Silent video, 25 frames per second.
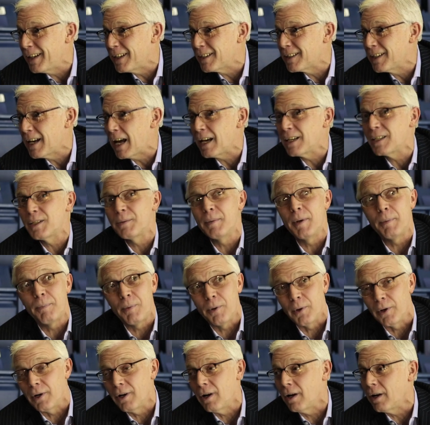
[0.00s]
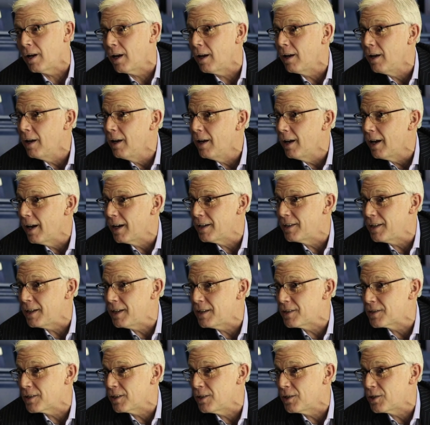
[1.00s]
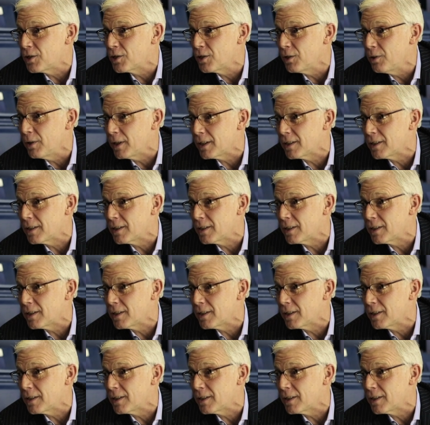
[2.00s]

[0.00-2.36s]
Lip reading: It's nice to be putting on a decent show.